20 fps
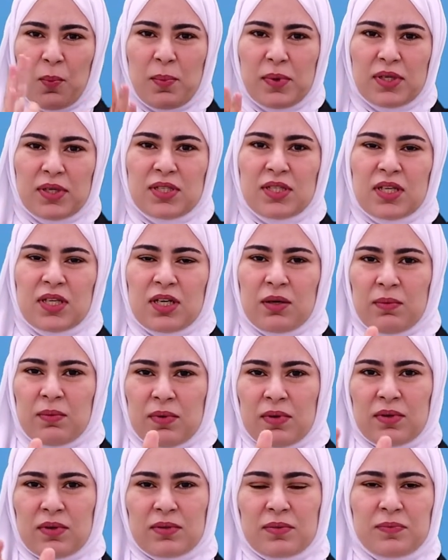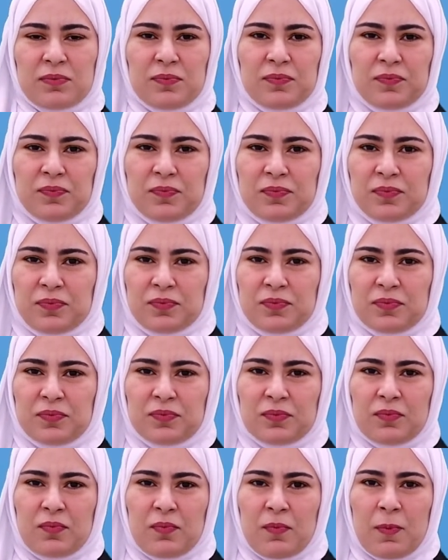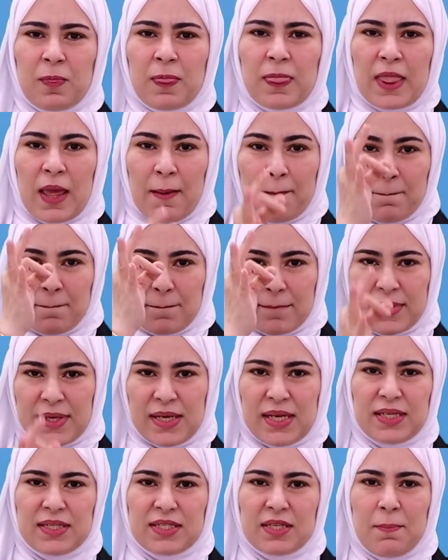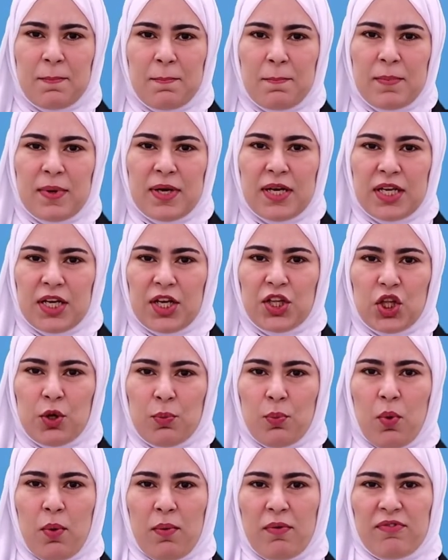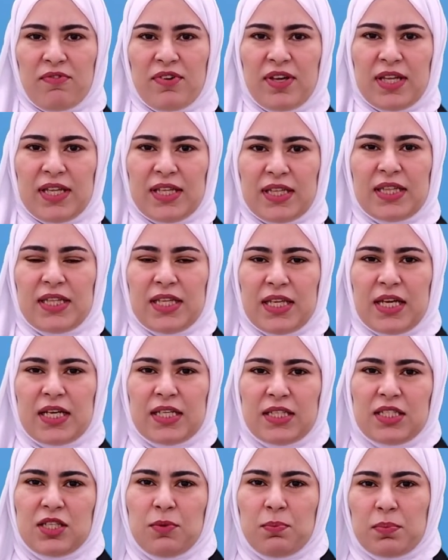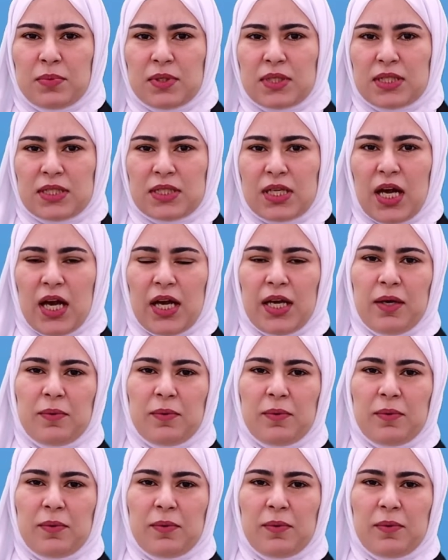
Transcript: but we should put them in the right order when it comes to describing.